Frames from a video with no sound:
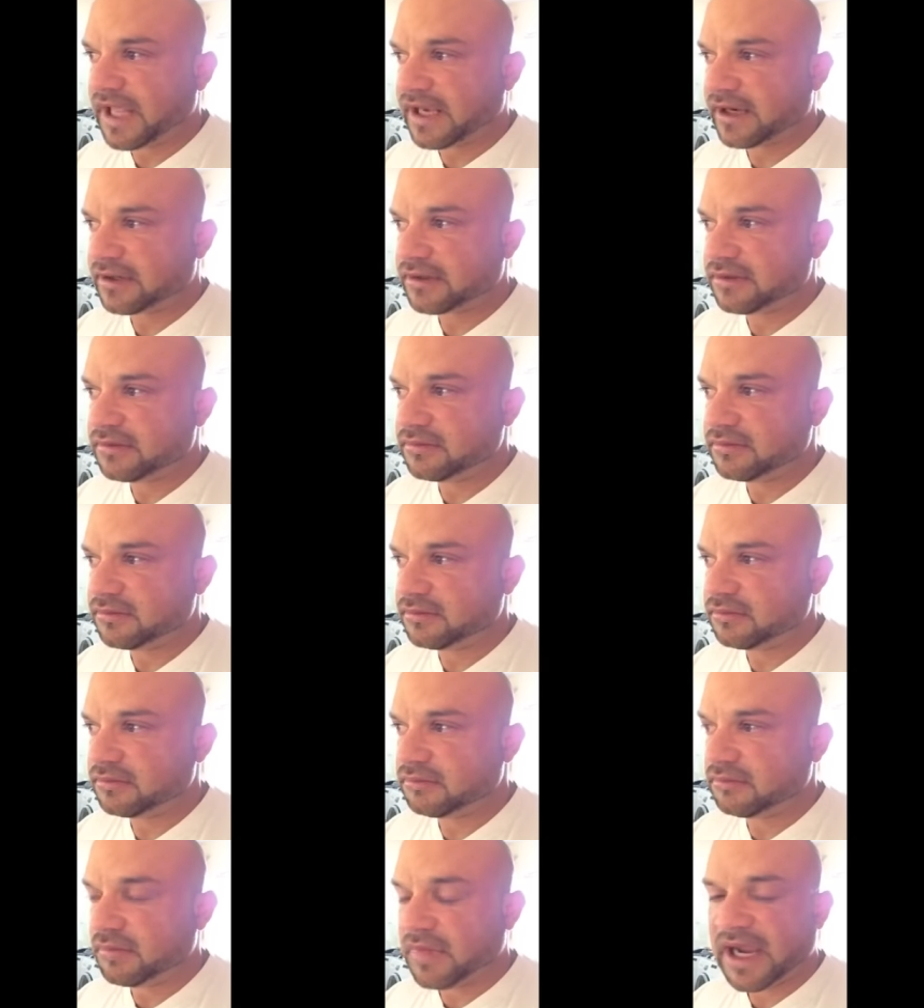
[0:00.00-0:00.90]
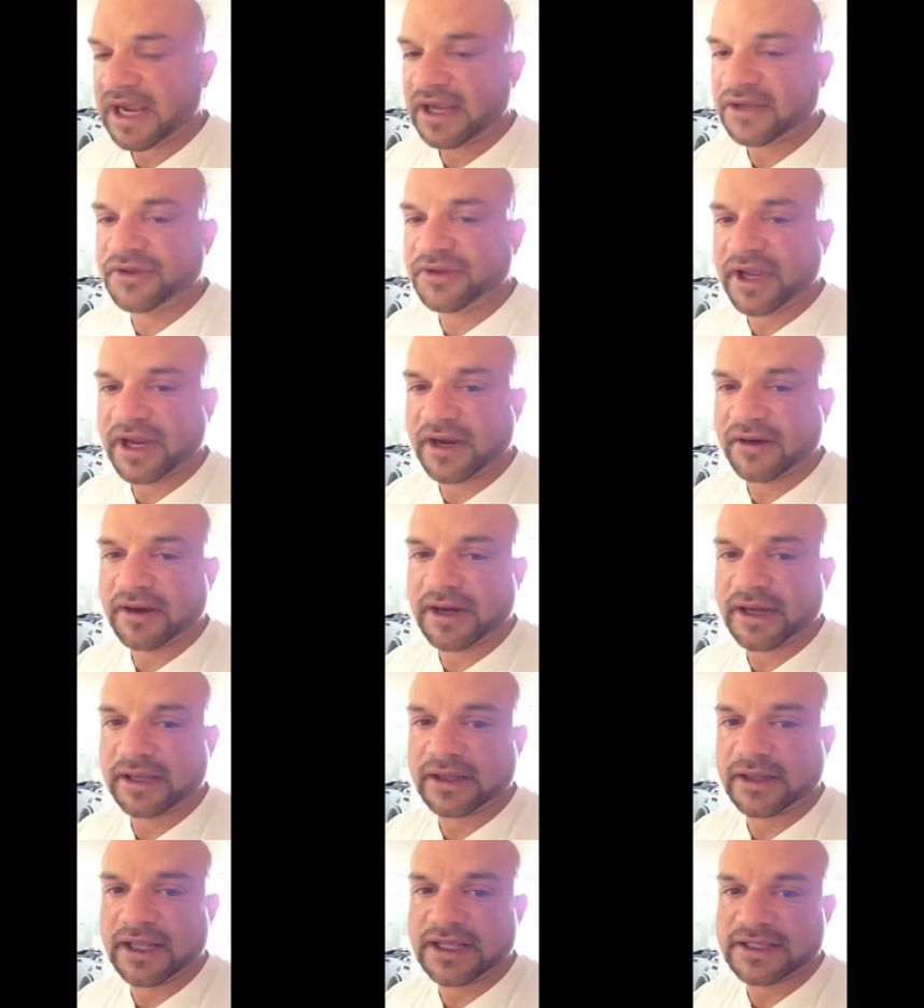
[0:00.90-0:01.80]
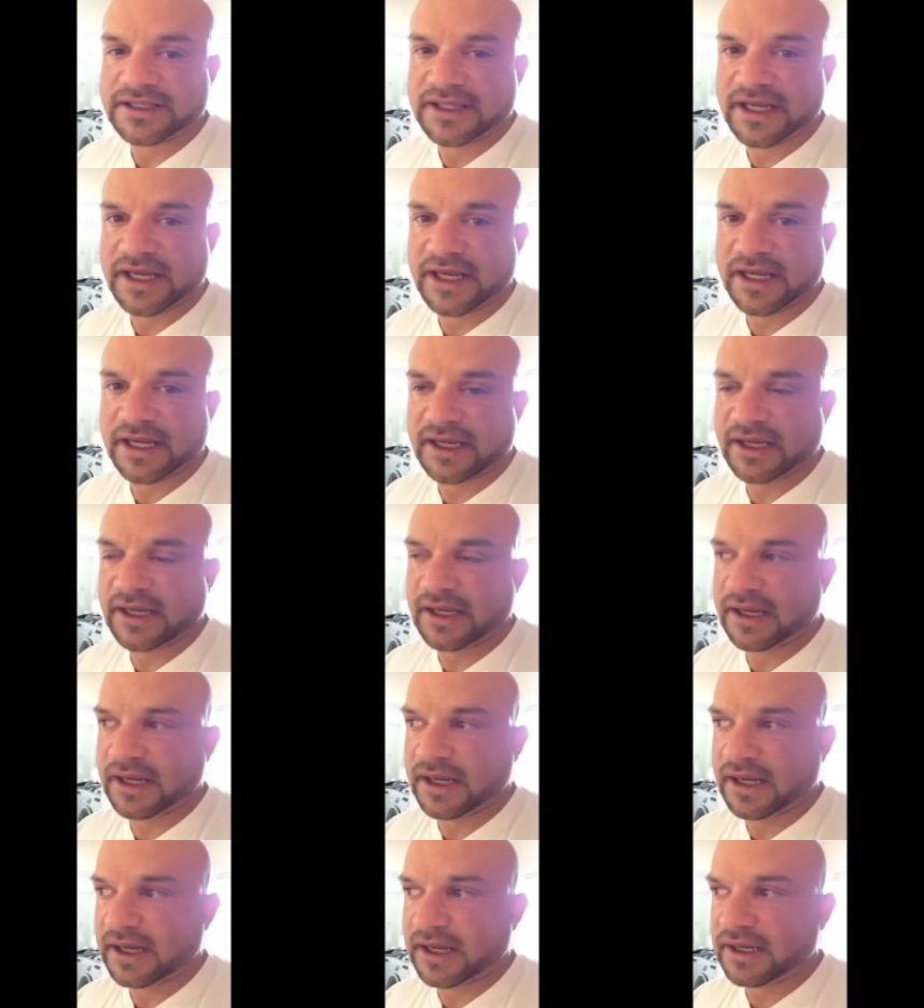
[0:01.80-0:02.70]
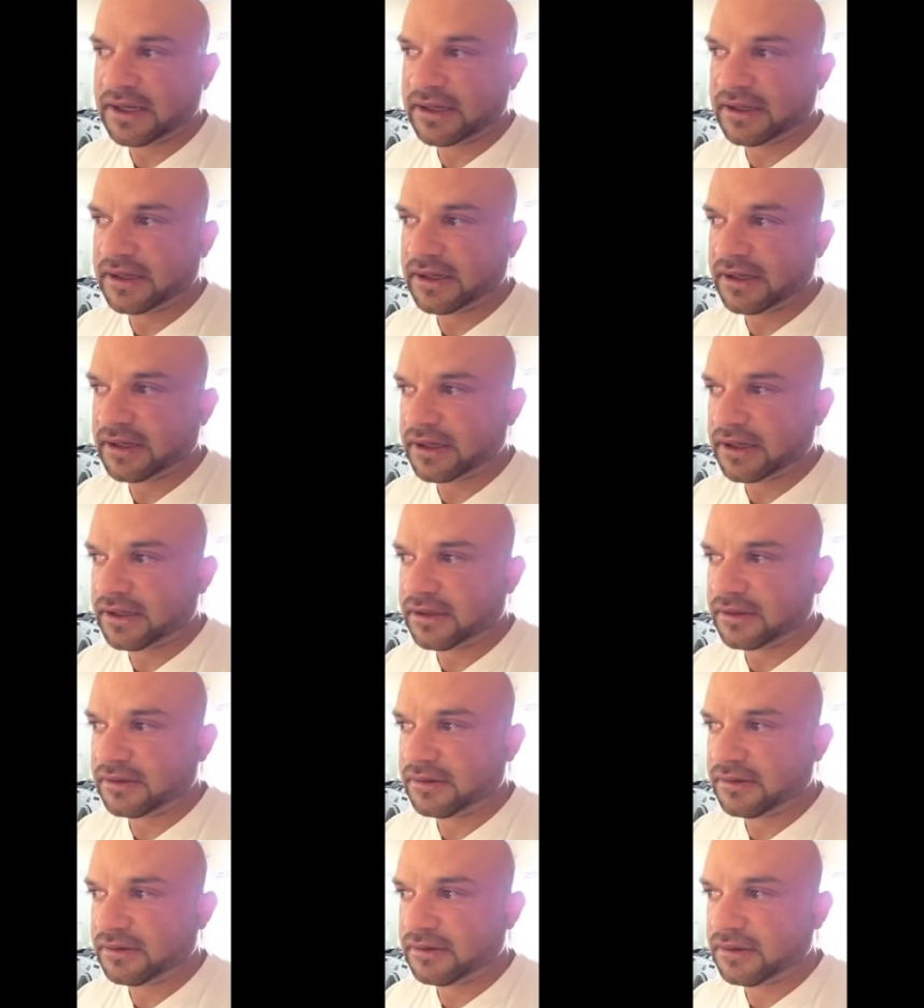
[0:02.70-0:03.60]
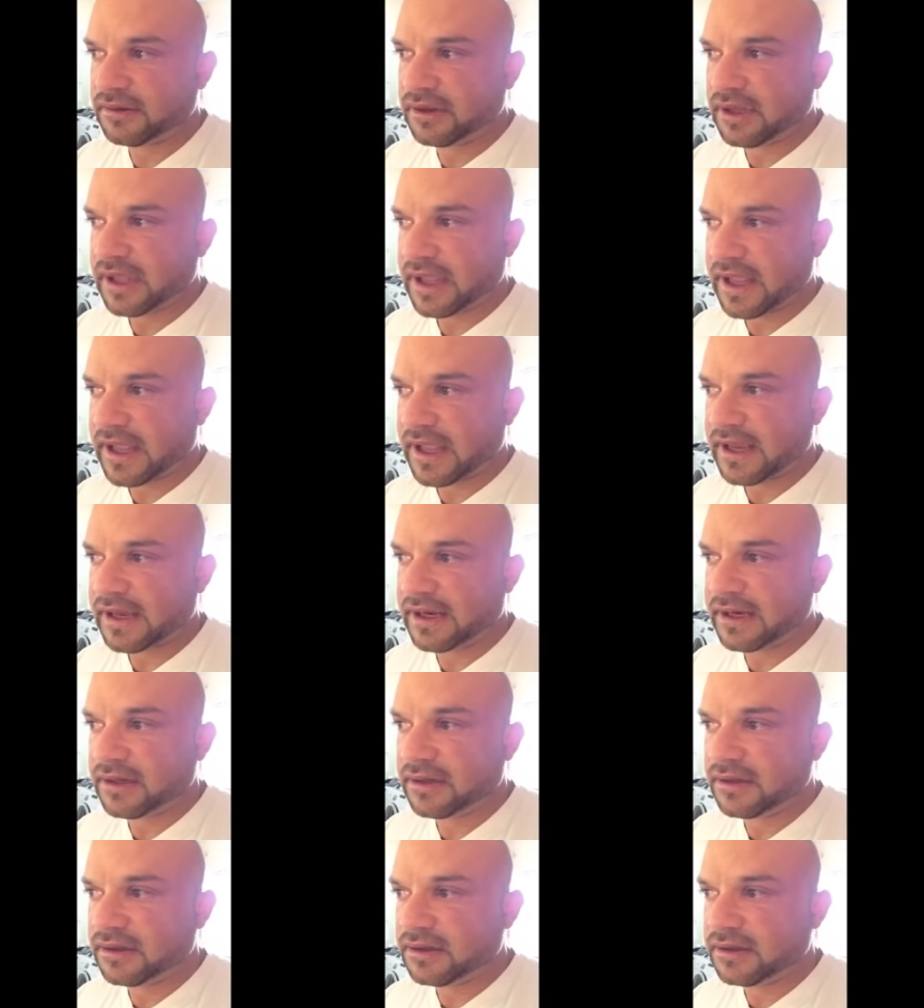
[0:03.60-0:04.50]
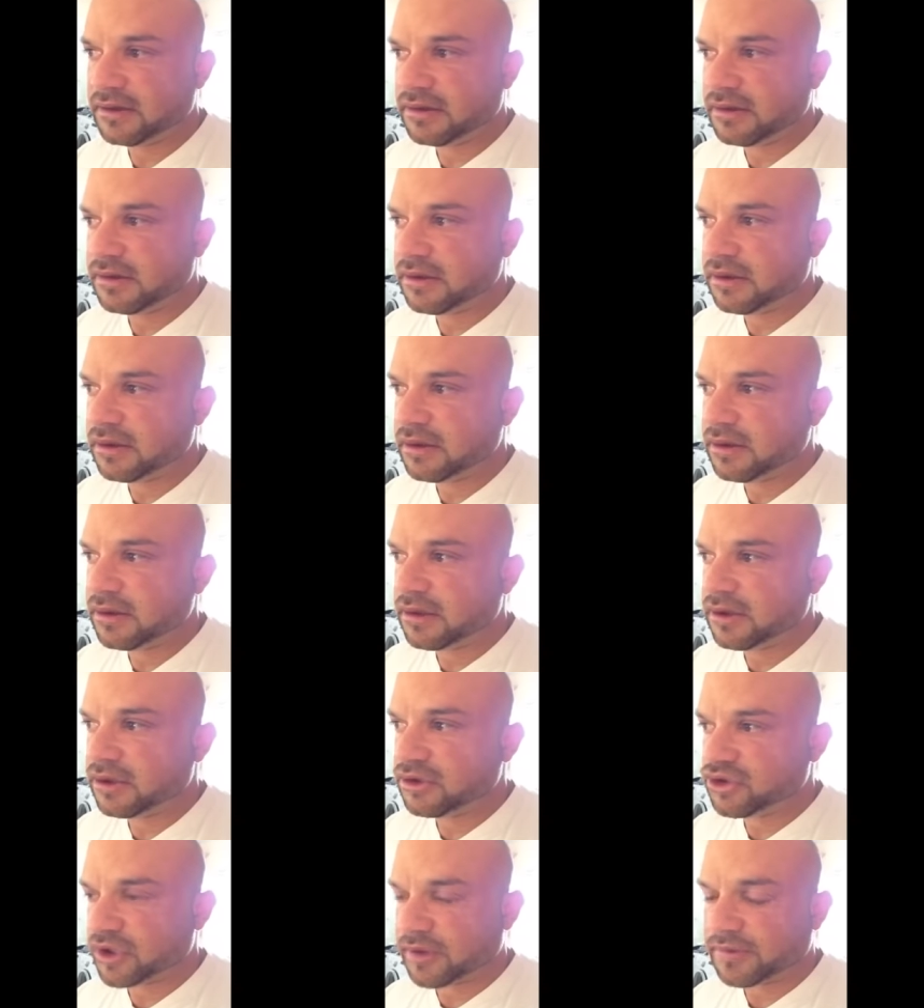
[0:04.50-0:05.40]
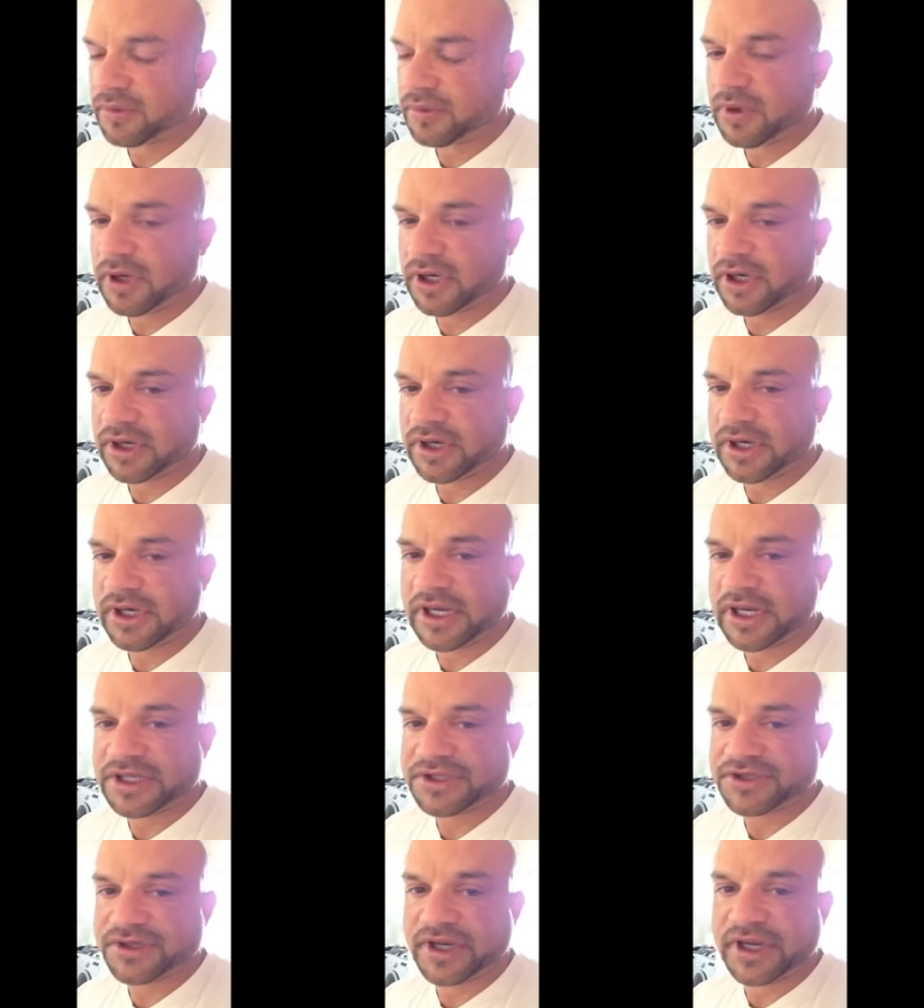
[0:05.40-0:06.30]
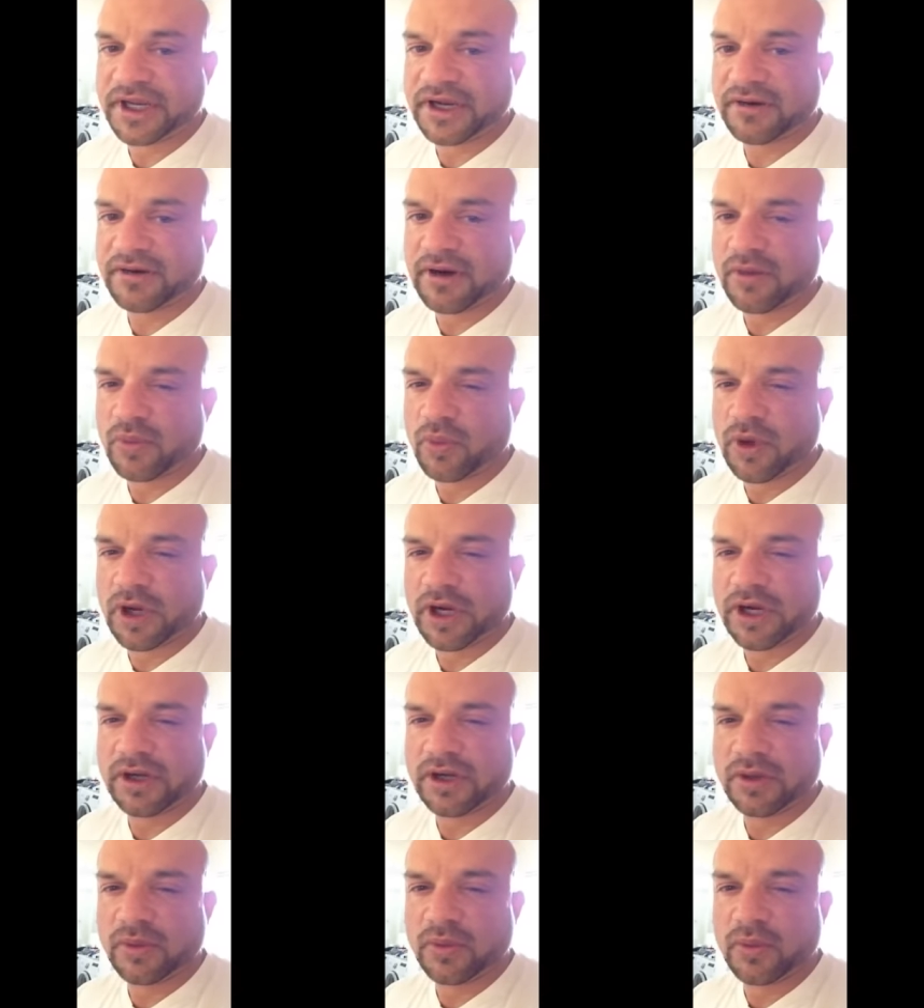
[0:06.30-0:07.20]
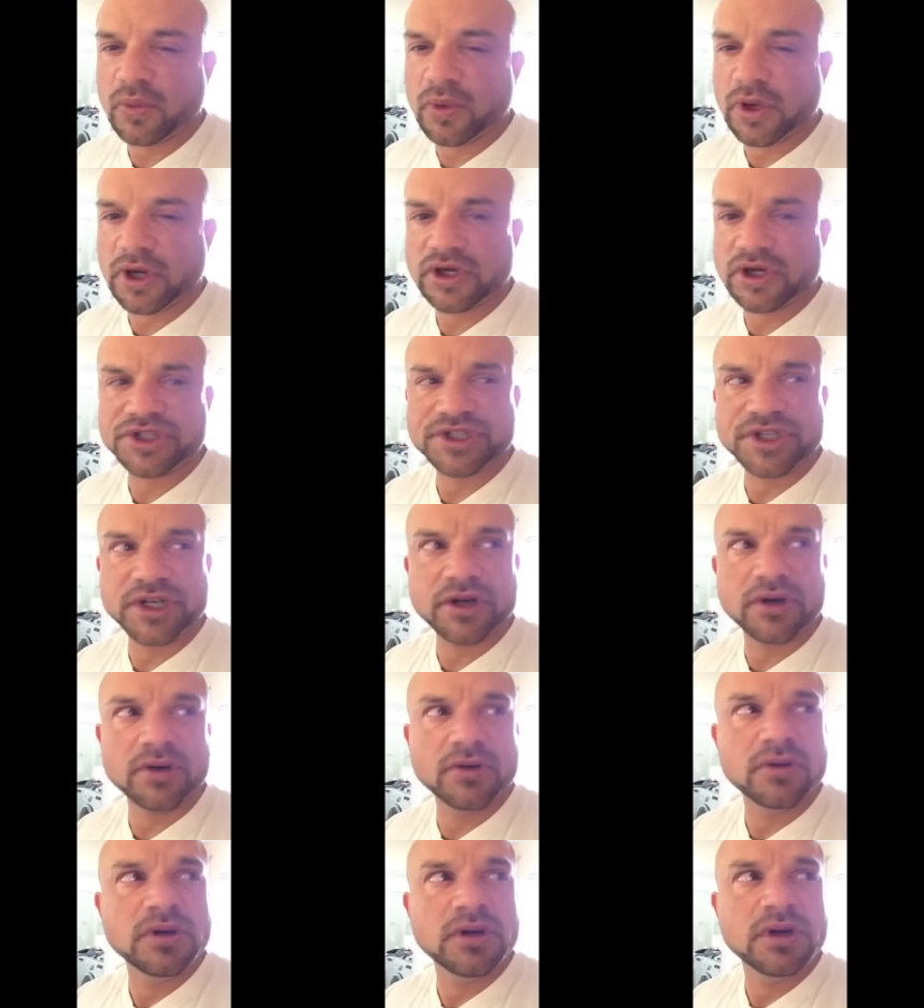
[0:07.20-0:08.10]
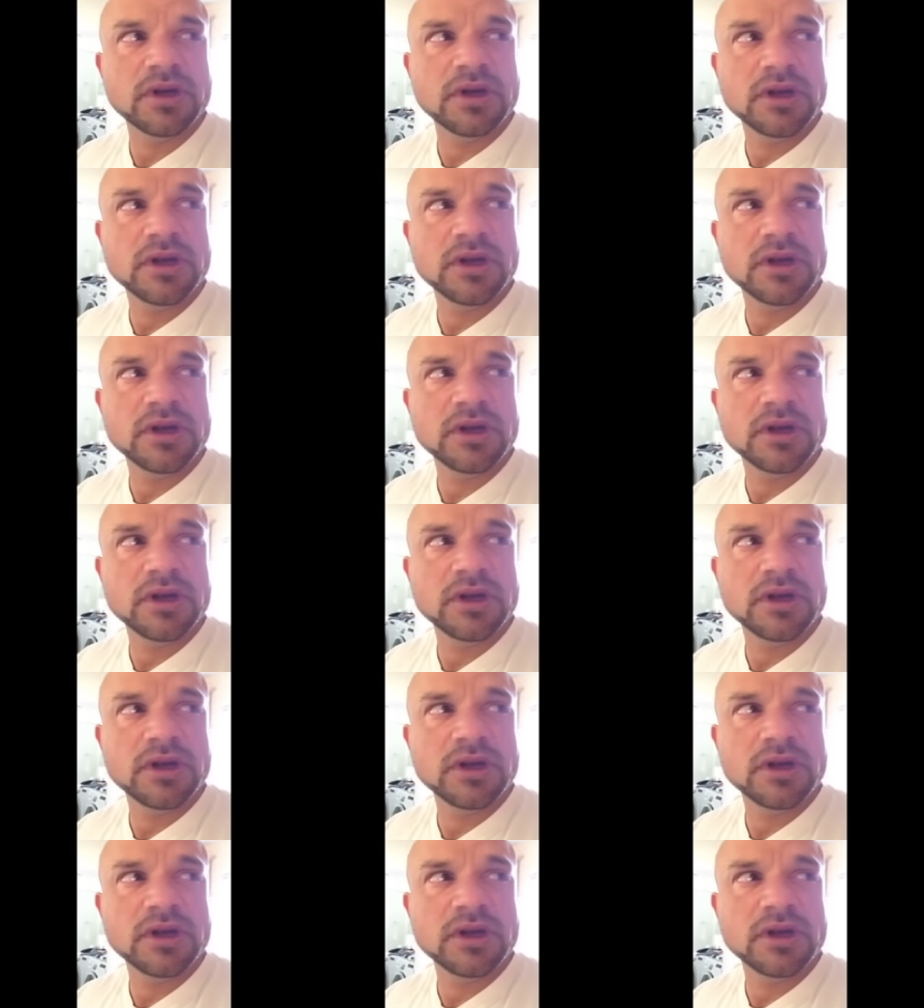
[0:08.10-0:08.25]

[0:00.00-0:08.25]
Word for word: a mild diuretic last night, and had dropped water yesterday around 1 or so,